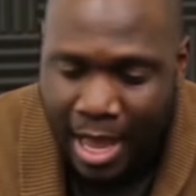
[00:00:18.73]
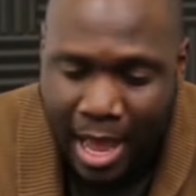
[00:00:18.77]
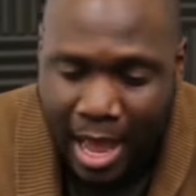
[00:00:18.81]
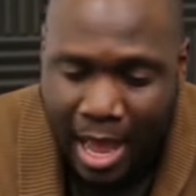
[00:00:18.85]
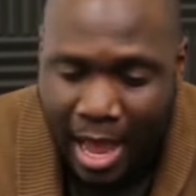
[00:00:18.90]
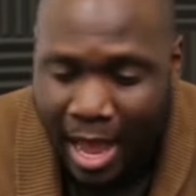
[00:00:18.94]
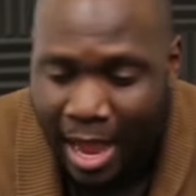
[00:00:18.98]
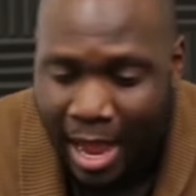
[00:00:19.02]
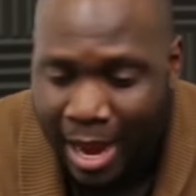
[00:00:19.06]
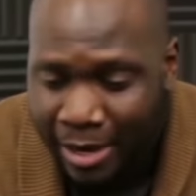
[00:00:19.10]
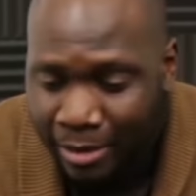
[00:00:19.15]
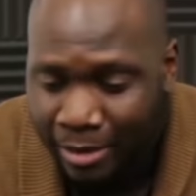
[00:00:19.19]

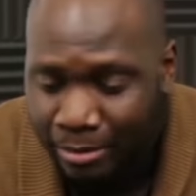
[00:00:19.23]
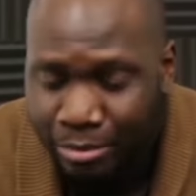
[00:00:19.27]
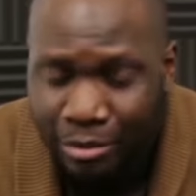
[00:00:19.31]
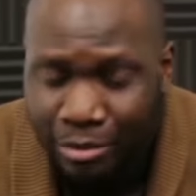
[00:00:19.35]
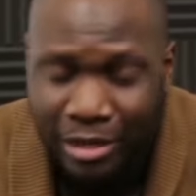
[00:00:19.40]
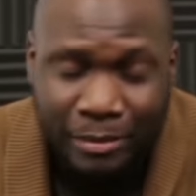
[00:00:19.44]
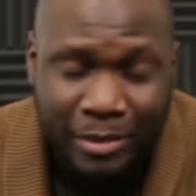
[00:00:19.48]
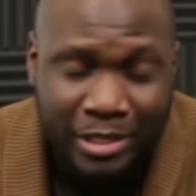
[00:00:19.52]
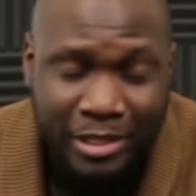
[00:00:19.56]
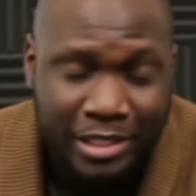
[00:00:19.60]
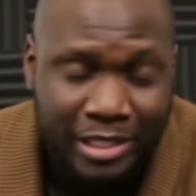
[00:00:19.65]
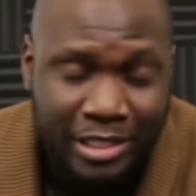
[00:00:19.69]
I am pretty
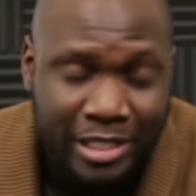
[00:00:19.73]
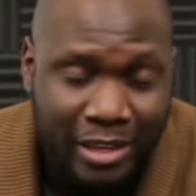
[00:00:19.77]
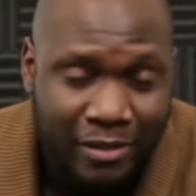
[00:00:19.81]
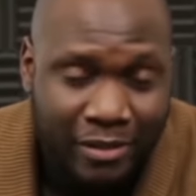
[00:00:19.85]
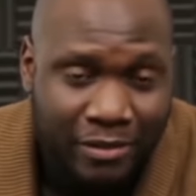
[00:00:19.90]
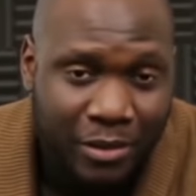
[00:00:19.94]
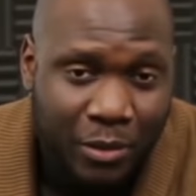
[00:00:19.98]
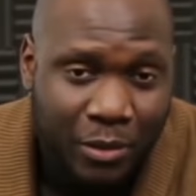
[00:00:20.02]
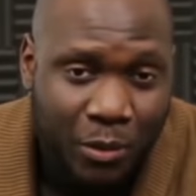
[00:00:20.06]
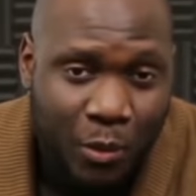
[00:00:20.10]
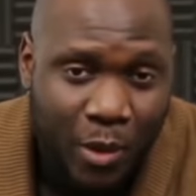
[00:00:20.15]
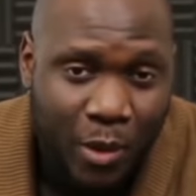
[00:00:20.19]
much giving
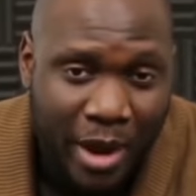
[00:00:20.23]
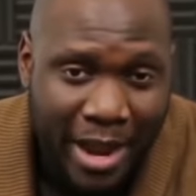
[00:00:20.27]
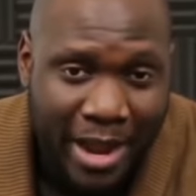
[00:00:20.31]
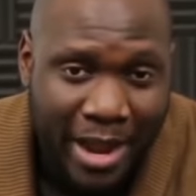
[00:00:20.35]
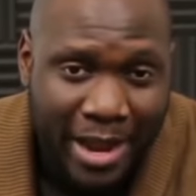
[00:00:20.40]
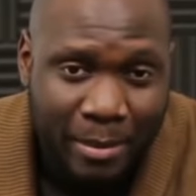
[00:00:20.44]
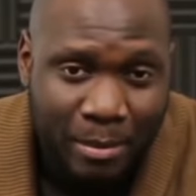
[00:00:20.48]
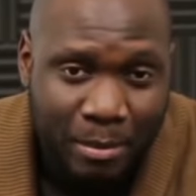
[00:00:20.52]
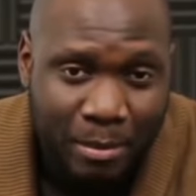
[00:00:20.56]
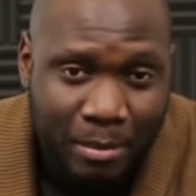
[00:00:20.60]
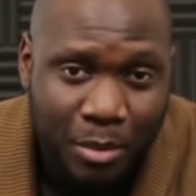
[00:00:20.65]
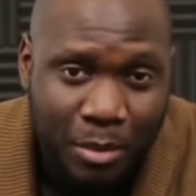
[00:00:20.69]

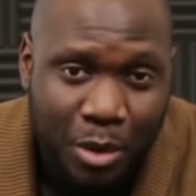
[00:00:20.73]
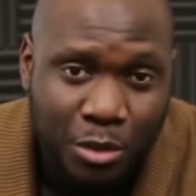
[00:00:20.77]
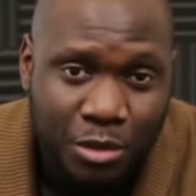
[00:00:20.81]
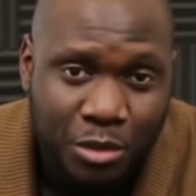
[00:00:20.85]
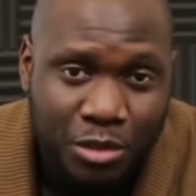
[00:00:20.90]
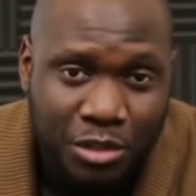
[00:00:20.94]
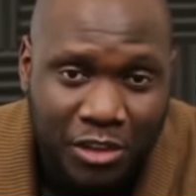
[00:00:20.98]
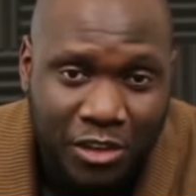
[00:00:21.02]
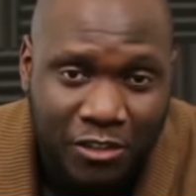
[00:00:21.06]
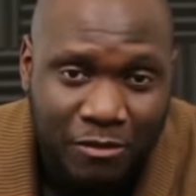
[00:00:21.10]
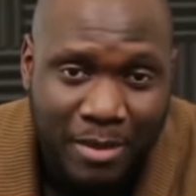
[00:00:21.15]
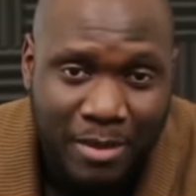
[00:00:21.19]
away most
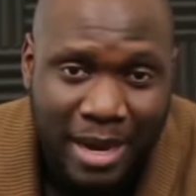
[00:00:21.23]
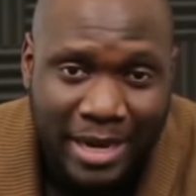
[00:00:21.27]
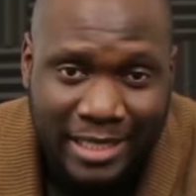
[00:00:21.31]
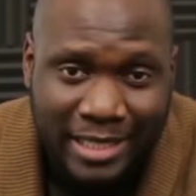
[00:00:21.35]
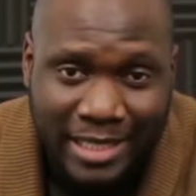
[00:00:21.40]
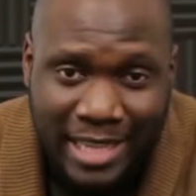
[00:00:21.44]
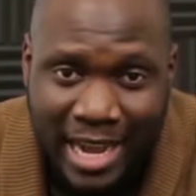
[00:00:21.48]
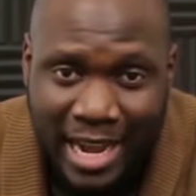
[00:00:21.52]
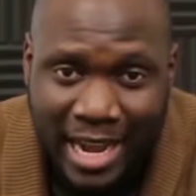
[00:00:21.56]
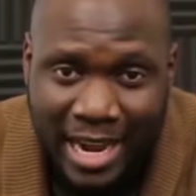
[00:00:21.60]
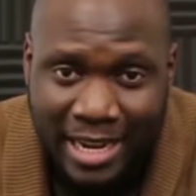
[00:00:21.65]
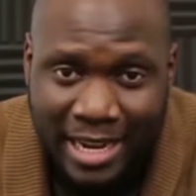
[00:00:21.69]
of my
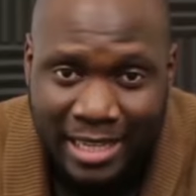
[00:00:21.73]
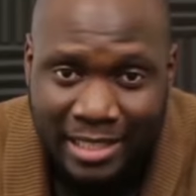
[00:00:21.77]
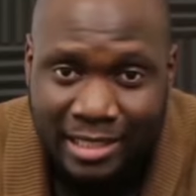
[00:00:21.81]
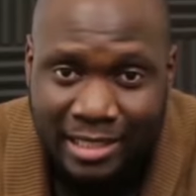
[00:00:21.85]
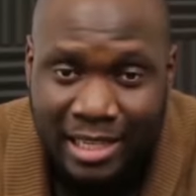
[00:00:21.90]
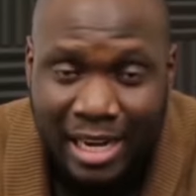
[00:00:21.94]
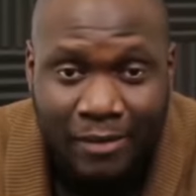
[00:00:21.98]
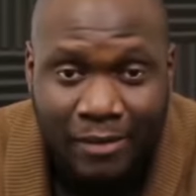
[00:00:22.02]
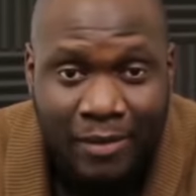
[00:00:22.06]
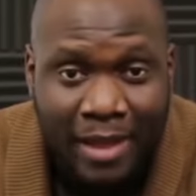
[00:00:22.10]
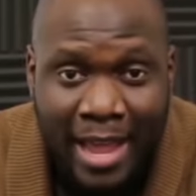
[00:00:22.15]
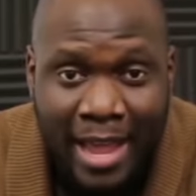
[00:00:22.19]
ties that
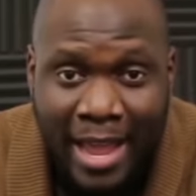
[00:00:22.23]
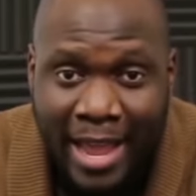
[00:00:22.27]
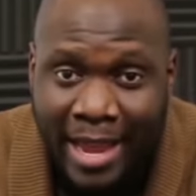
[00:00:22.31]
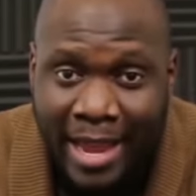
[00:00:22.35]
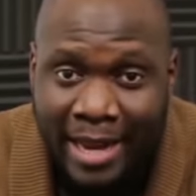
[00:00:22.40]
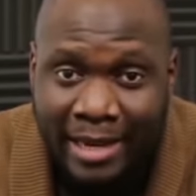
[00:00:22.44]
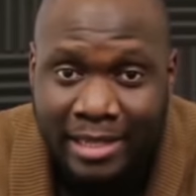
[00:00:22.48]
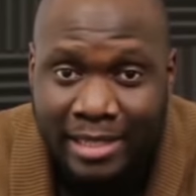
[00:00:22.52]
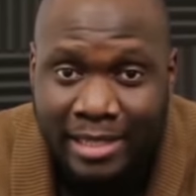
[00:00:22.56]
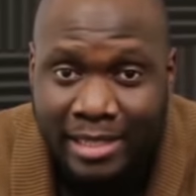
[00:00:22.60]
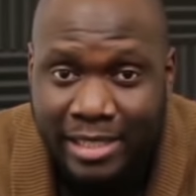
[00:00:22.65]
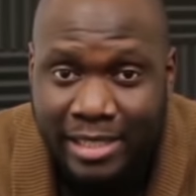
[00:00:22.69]
I've had
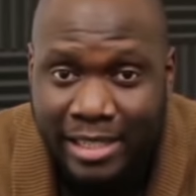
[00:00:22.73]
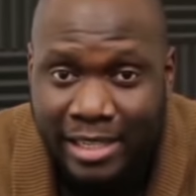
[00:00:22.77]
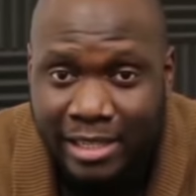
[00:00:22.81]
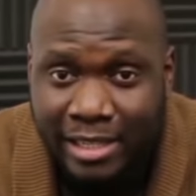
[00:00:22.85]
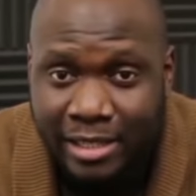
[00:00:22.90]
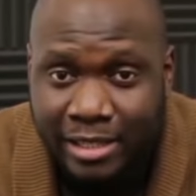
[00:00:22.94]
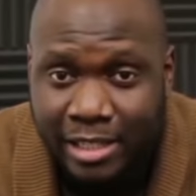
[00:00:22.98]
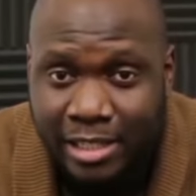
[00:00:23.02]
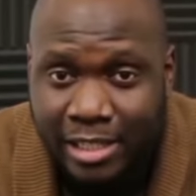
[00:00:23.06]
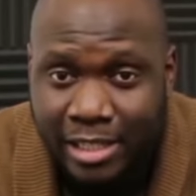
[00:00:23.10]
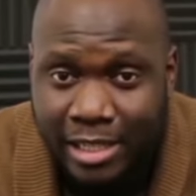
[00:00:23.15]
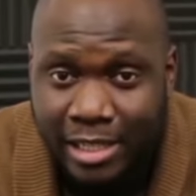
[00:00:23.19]

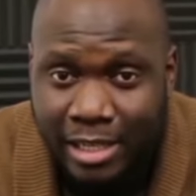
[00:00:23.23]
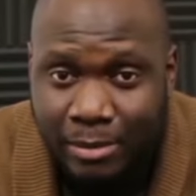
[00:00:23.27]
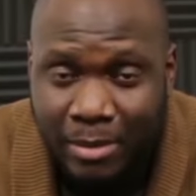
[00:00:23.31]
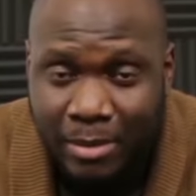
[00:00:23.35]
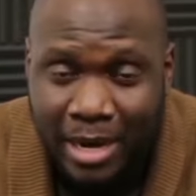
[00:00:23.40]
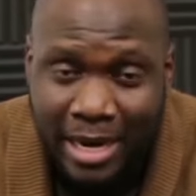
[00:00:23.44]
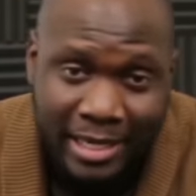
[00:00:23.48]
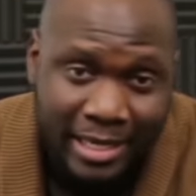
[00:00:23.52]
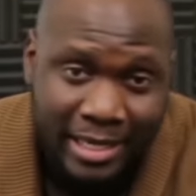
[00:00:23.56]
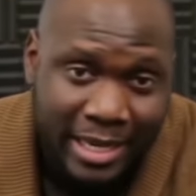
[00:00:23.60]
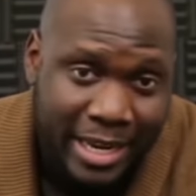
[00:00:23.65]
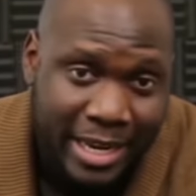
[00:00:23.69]
since my
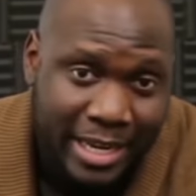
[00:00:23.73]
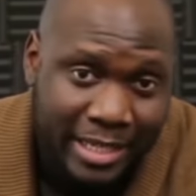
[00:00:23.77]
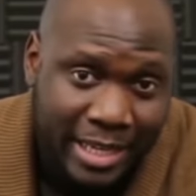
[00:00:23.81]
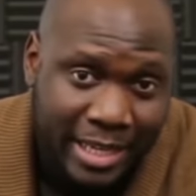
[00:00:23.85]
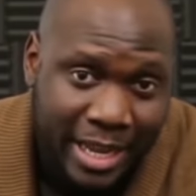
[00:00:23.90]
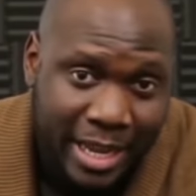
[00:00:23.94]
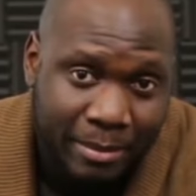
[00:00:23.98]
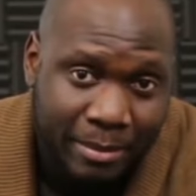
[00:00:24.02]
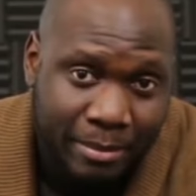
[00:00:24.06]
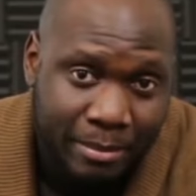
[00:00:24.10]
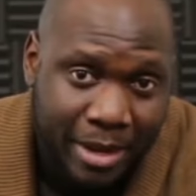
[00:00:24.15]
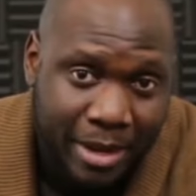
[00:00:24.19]
days
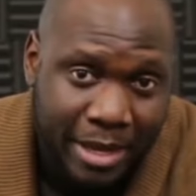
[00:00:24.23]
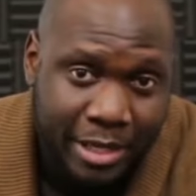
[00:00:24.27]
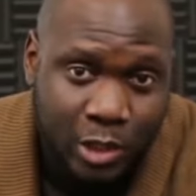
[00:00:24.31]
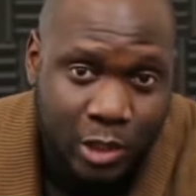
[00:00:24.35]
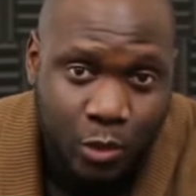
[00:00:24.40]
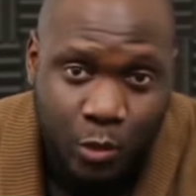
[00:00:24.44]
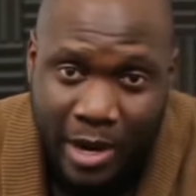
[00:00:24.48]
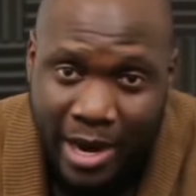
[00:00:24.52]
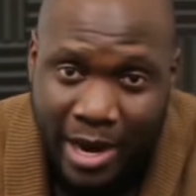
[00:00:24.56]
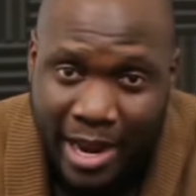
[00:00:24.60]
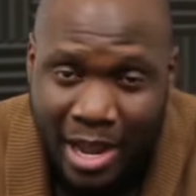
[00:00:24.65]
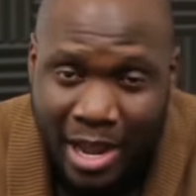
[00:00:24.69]
at Men's
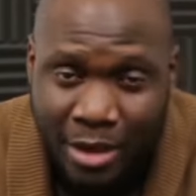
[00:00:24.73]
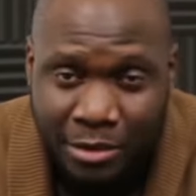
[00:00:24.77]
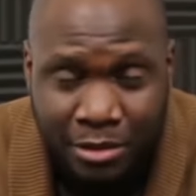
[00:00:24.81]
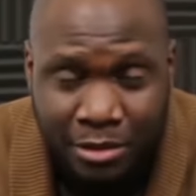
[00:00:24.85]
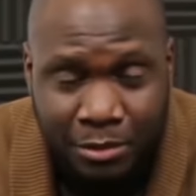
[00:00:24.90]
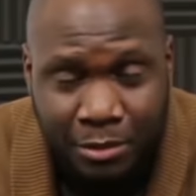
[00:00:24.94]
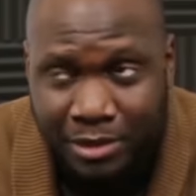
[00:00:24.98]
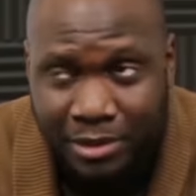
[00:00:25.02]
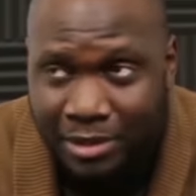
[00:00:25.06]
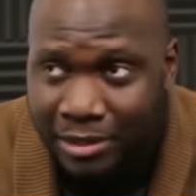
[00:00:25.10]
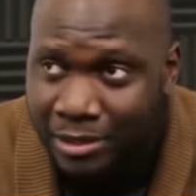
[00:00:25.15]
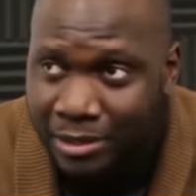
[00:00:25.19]
Warehouse,
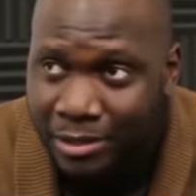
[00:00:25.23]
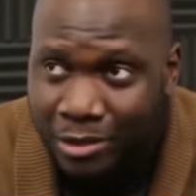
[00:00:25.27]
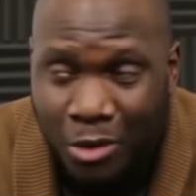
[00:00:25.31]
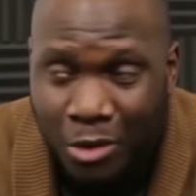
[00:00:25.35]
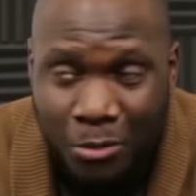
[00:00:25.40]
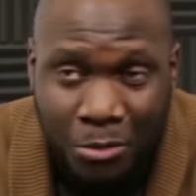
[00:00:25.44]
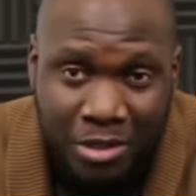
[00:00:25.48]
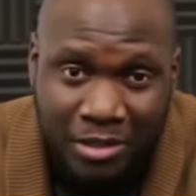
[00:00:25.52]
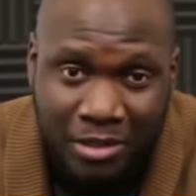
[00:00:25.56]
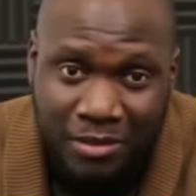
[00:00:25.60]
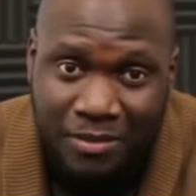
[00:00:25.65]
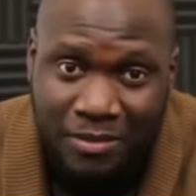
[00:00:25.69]
which is
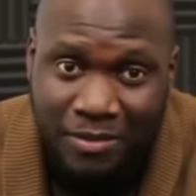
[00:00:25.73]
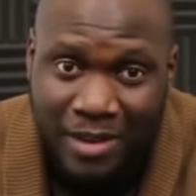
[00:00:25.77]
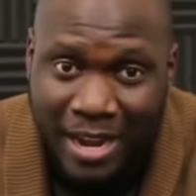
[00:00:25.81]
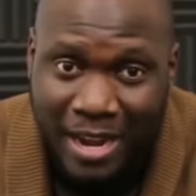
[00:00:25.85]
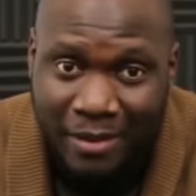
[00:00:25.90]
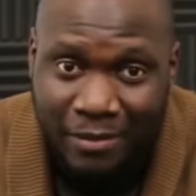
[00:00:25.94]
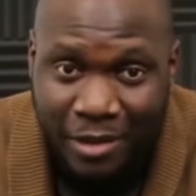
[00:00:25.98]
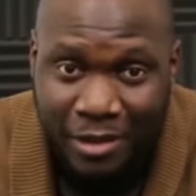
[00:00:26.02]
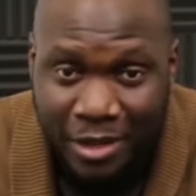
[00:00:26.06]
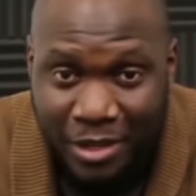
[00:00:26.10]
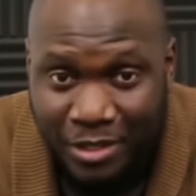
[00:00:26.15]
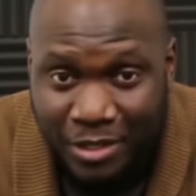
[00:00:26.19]
almost
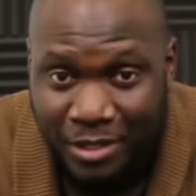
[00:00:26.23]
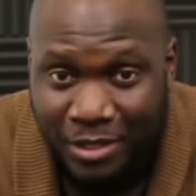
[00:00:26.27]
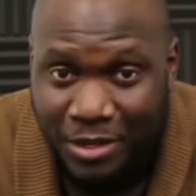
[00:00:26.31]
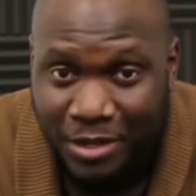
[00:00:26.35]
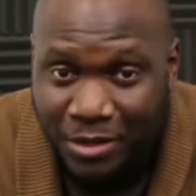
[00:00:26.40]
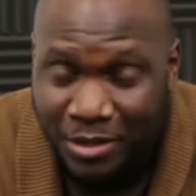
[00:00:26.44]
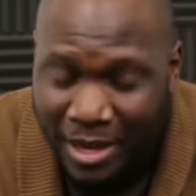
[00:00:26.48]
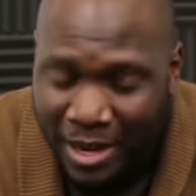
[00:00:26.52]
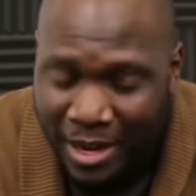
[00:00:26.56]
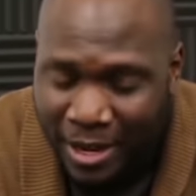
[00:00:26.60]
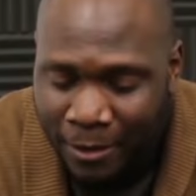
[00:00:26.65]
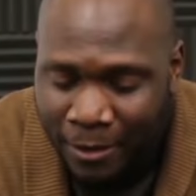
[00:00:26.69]
5 years ago
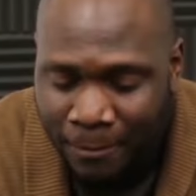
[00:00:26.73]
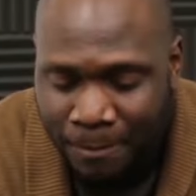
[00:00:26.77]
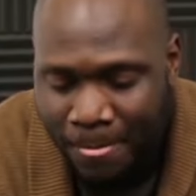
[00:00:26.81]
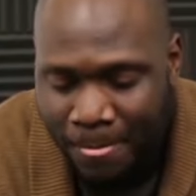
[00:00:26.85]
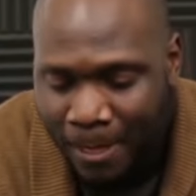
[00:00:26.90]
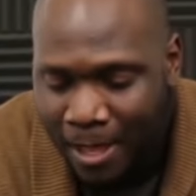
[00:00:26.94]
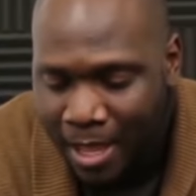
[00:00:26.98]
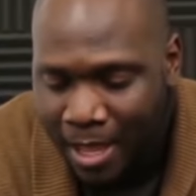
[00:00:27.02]
now.